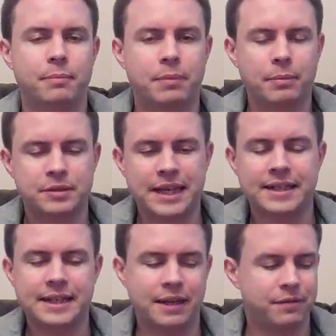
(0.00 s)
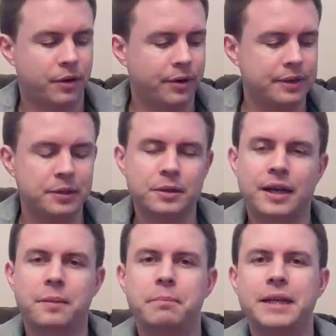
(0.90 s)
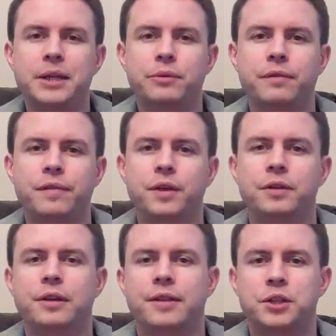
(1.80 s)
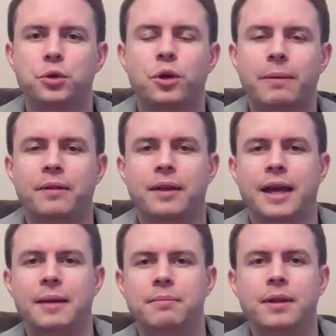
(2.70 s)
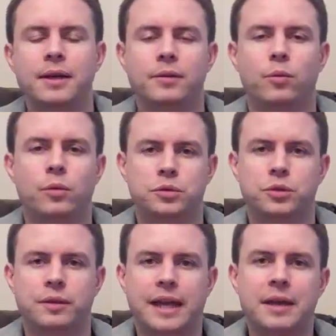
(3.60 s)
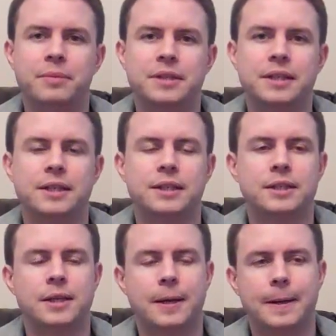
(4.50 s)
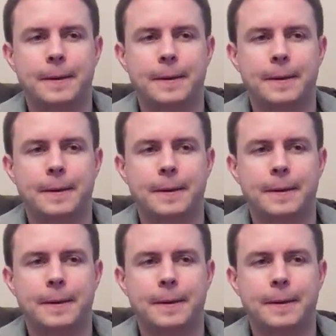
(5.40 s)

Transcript: people tend to give their own little kind of mini review. They talk about the game, what sort of game it is,